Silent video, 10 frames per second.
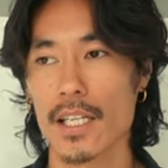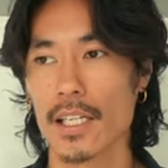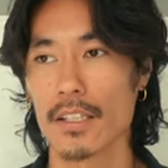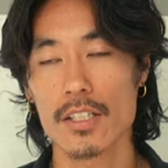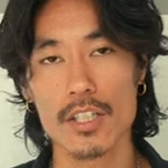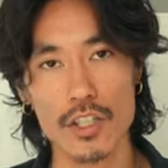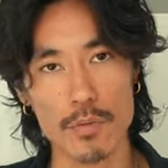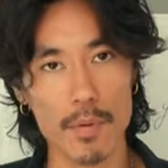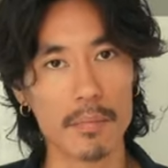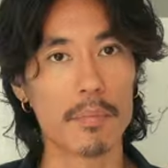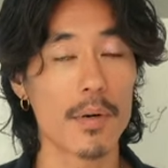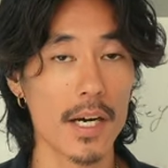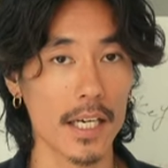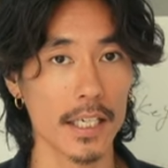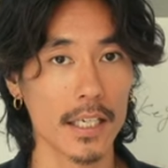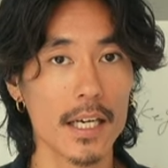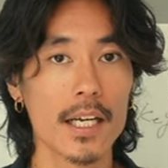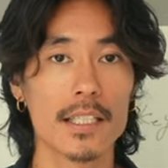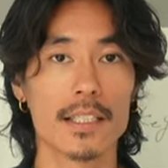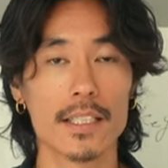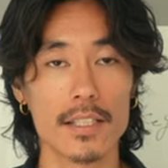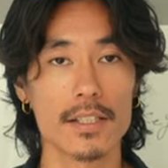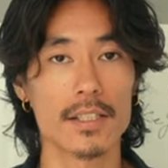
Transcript: and then teach my brain that this